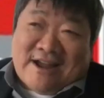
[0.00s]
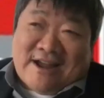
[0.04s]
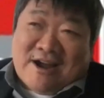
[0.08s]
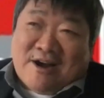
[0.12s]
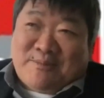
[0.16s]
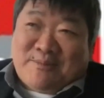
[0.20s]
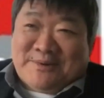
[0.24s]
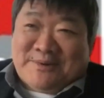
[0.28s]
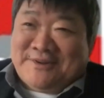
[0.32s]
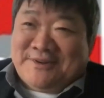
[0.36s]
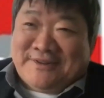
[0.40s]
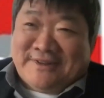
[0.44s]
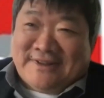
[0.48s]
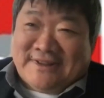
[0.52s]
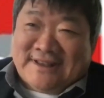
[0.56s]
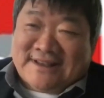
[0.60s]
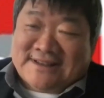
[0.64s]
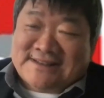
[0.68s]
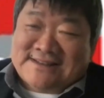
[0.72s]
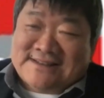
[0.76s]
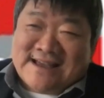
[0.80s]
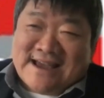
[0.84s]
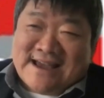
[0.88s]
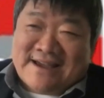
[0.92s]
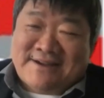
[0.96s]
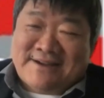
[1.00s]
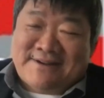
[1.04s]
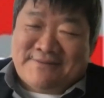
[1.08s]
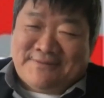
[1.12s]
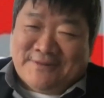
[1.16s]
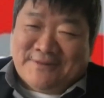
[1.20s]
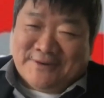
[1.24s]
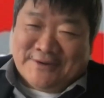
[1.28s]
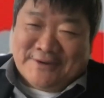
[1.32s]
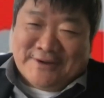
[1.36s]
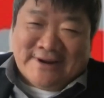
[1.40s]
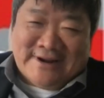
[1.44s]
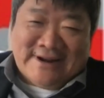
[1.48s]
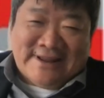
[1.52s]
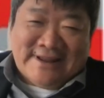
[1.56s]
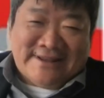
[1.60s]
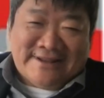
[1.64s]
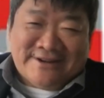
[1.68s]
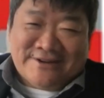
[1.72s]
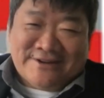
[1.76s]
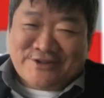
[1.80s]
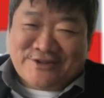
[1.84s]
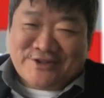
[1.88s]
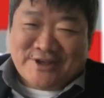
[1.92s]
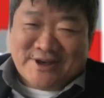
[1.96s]
opportunity to thank you for your
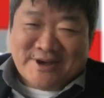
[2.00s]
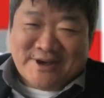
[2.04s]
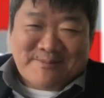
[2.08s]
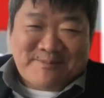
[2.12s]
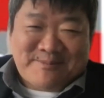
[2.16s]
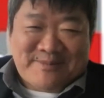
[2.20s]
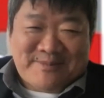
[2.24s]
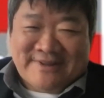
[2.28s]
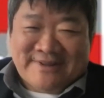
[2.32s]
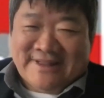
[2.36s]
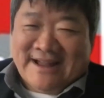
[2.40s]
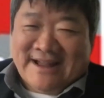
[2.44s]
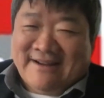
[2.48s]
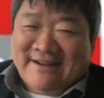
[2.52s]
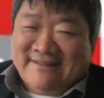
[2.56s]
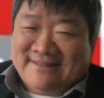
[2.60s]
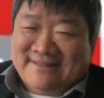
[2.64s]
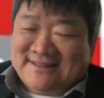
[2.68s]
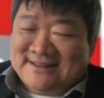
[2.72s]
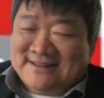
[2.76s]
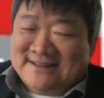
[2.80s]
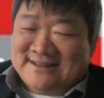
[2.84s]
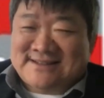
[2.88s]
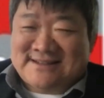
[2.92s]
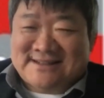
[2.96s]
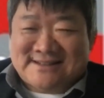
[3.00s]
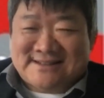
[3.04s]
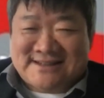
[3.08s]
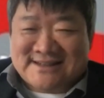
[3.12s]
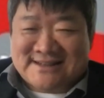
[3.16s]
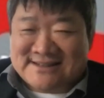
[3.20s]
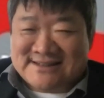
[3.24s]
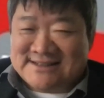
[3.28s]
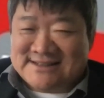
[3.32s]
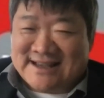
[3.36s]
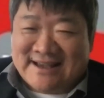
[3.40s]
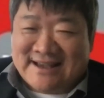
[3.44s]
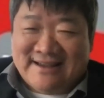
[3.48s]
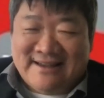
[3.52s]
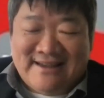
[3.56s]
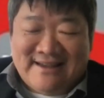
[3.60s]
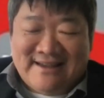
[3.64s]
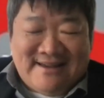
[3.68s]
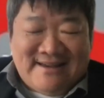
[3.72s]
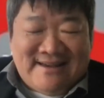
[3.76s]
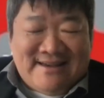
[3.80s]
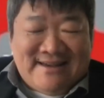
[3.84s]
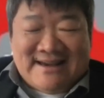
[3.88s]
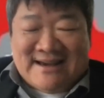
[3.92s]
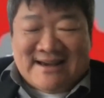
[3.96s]
leadership. You know, this is just an
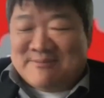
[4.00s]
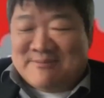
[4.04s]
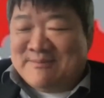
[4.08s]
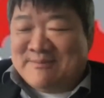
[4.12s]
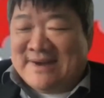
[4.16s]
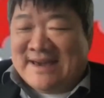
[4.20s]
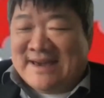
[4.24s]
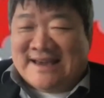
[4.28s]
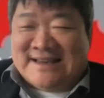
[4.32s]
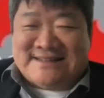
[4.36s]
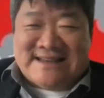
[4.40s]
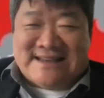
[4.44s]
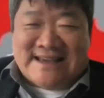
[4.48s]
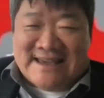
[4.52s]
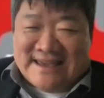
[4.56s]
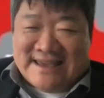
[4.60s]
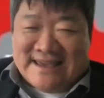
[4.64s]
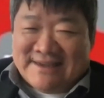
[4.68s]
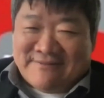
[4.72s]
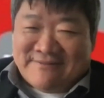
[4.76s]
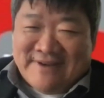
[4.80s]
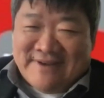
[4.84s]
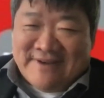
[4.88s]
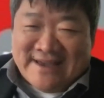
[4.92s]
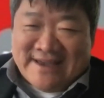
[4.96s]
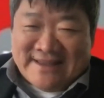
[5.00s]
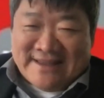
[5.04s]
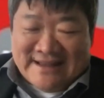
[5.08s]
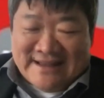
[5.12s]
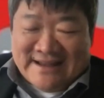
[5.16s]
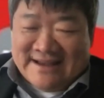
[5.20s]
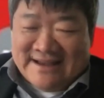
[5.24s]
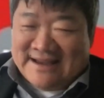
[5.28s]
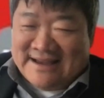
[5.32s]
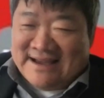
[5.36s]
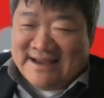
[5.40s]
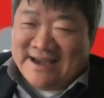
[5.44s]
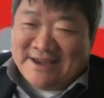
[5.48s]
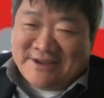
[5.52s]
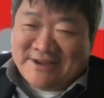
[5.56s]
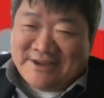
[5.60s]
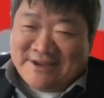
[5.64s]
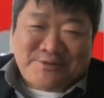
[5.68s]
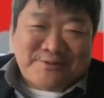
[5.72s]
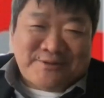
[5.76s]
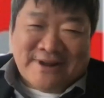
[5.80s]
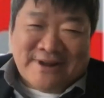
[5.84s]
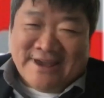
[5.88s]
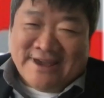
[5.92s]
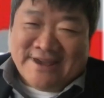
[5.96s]
amazing event. I
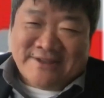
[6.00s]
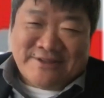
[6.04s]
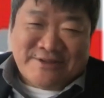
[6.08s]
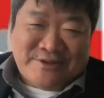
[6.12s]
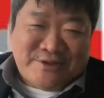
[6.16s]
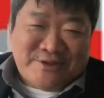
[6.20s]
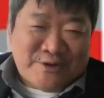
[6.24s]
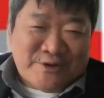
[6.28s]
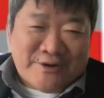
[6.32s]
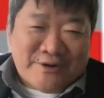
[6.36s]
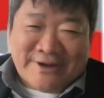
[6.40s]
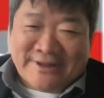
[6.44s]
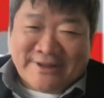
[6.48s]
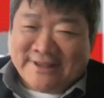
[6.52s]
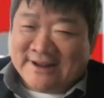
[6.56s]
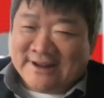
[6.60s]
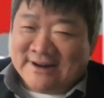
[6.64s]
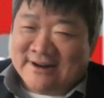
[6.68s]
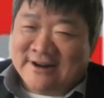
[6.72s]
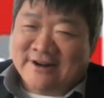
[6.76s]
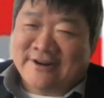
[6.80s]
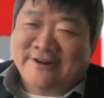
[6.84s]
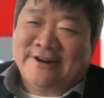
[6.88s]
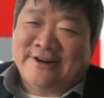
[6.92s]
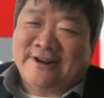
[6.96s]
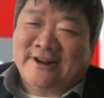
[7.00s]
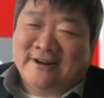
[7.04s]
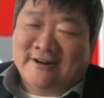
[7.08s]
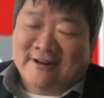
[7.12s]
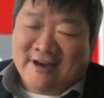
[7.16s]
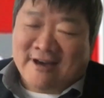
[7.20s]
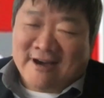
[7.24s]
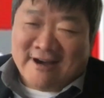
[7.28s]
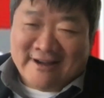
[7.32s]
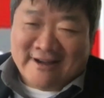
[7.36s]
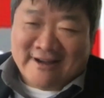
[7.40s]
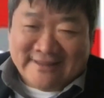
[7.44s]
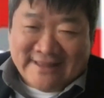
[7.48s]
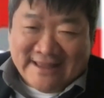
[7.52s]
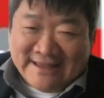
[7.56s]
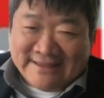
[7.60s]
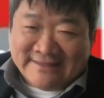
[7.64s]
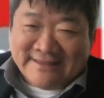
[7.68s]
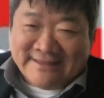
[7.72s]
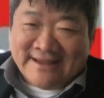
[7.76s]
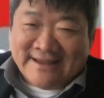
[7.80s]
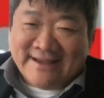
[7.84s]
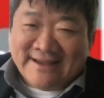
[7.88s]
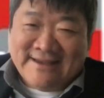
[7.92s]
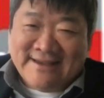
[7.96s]
truly enjoyed and learned a lot,
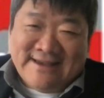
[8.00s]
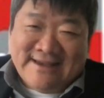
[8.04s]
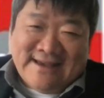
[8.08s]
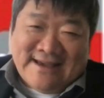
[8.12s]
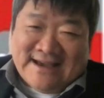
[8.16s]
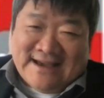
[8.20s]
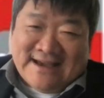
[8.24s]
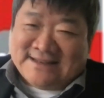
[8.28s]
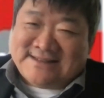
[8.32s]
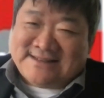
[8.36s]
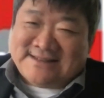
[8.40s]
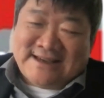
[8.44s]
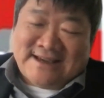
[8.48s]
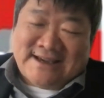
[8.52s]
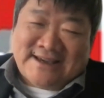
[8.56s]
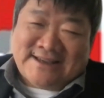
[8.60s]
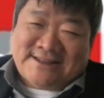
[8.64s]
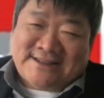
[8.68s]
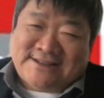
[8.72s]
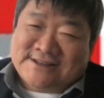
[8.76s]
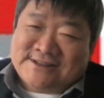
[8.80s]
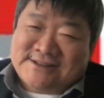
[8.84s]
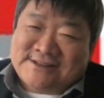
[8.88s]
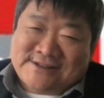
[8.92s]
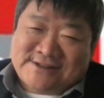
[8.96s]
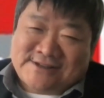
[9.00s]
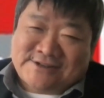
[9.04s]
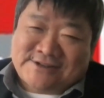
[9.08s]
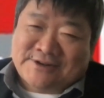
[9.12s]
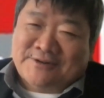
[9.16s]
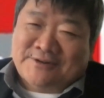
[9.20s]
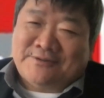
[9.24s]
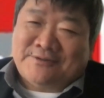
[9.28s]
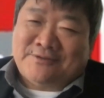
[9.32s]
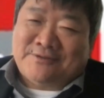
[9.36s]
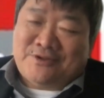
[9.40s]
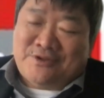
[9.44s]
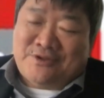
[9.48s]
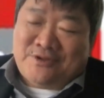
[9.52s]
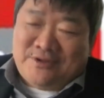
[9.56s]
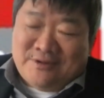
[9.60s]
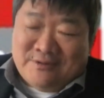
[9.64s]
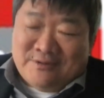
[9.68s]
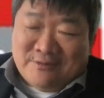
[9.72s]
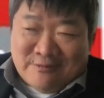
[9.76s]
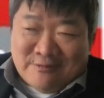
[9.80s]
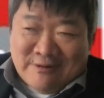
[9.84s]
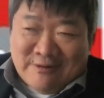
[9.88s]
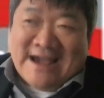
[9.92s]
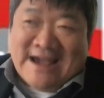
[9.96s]
and I think it's just so
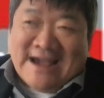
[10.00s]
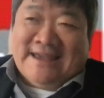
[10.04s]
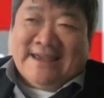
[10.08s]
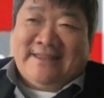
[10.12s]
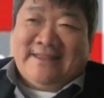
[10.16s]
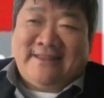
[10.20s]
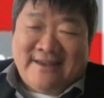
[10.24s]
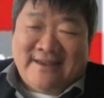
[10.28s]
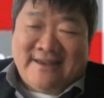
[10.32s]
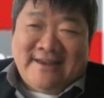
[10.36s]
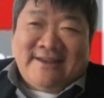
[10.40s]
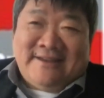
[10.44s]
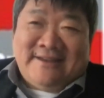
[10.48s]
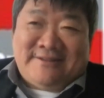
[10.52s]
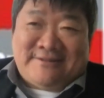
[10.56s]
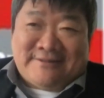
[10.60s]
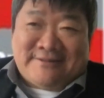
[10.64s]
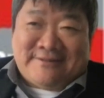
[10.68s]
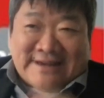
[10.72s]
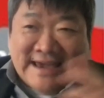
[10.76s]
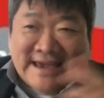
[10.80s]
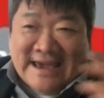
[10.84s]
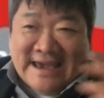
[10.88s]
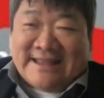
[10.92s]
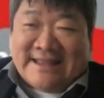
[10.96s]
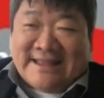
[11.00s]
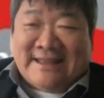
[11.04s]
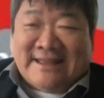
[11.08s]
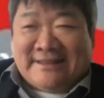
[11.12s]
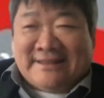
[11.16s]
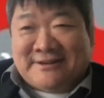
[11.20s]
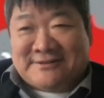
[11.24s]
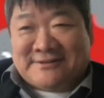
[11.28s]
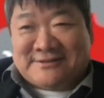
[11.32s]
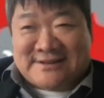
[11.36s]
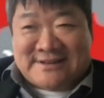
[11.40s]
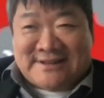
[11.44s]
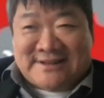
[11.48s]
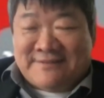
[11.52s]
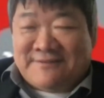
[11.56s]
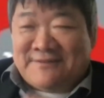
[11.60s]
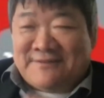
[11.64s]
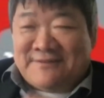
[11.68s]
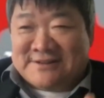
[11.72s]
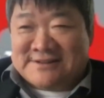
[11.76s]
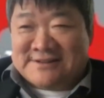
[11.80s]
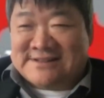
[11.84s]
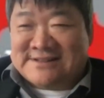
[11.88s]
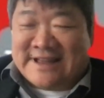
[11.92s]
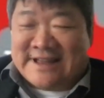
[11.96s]
right to getting those
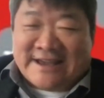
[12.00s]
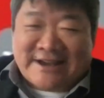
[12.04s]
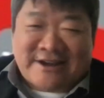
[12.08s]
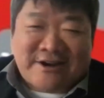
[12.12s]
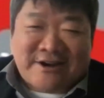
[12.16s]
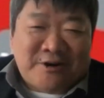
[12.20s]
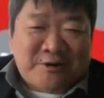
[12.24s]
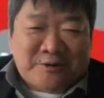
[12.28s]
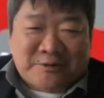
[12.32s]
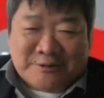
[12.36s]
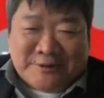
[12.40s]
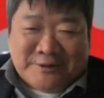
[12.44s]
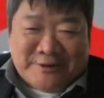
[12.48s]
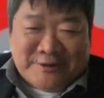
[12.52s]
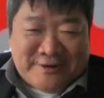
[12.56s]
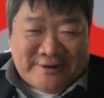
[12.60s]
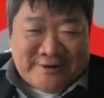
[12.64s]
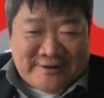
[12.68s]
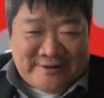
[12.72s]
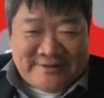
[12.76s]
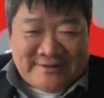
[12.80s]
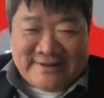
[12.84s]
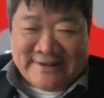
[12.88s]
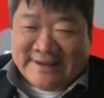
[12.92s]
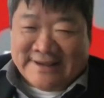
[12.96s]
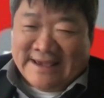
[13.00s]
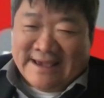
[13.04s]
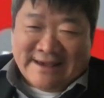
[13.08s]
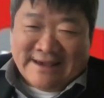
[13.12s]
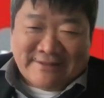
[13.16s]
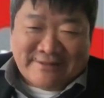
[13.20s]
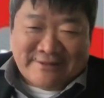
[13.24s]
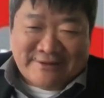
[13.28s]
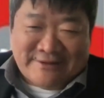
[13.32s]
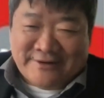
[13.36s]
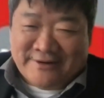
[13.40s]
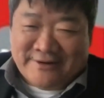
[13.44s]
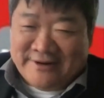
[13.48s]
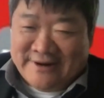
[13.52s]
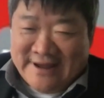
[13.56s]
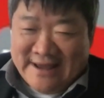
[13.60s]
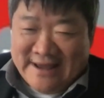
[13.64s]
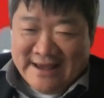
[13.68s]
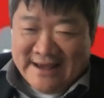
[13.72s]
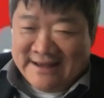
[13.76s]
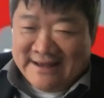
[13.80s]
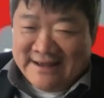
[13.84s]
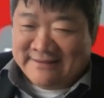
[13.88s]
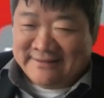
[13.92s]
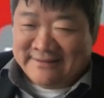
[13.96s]
different stakeholder together
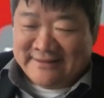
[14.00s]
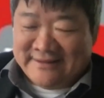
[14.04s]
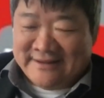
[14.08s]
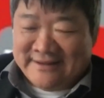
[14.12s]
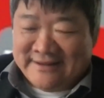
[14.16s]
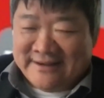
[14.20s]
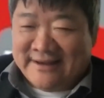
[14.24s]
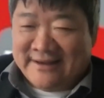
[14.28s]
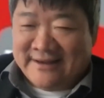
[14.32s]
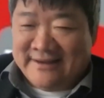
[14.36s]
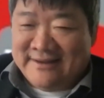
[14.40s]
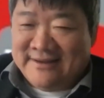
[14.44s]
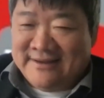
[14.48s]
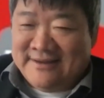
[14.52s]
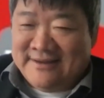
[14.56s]
and uh,